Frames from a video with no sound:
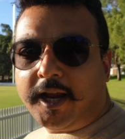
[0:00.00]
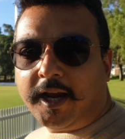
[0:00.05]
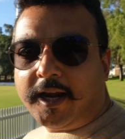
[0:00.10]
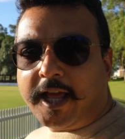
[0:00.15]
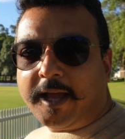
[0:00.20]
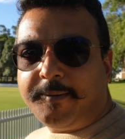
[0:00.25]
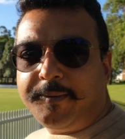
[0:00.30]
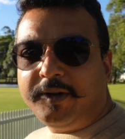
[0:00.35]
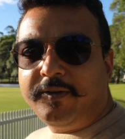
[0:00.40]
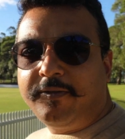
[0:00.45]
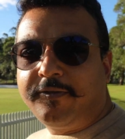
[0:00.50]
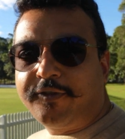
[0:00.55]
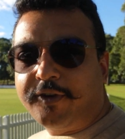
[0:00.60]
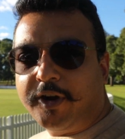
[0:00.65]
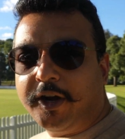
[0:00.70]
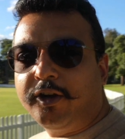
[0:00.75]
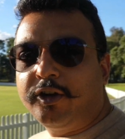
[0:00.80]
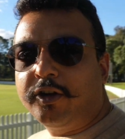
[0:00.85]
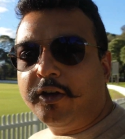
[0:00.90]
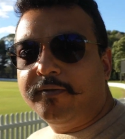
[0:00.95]
and I'm in
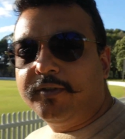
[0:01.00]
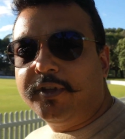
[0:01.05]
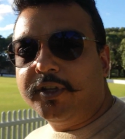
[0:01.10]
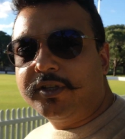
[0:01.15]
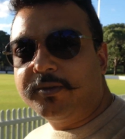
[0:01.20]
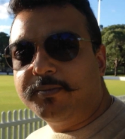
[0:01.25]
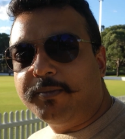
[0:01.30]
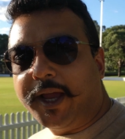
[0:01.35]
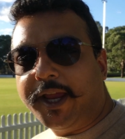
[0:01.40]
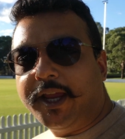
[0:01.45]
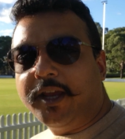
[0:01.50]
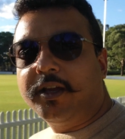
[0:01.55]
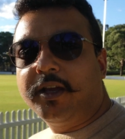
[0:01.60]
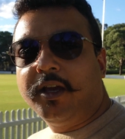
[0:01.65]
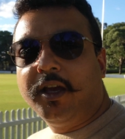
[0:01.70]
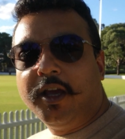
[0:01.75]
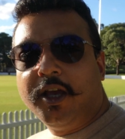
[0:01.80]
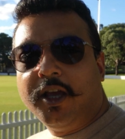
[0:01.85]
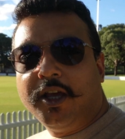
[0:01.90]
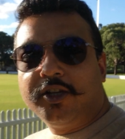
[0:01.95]
front of this mic.
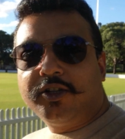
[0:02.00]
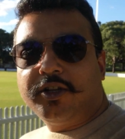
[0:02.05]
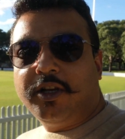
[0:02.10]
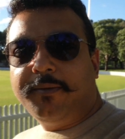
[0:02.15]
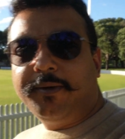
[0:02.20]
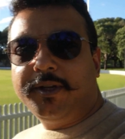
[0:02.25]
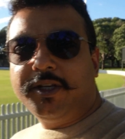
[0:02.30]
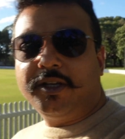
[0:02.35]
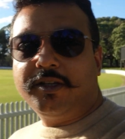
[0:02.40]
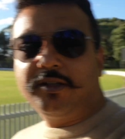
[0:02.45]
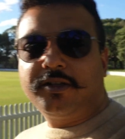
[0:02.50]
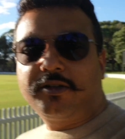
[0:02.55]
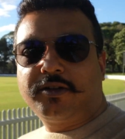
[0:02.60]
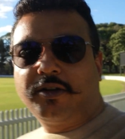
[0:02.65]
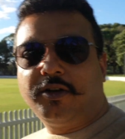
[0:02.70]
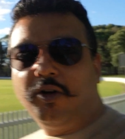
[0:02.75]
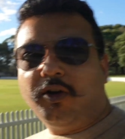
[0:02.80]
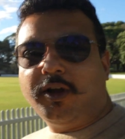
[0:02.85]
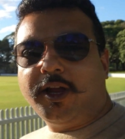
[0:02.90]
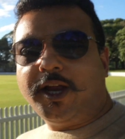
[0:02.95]
So let me
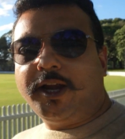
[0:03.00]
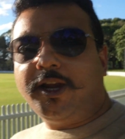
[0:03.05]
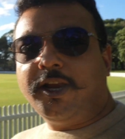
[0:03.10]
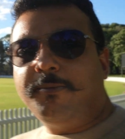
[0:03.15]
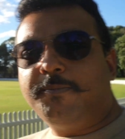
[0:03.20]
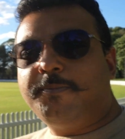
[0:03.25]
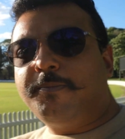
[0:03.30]
just go ahead and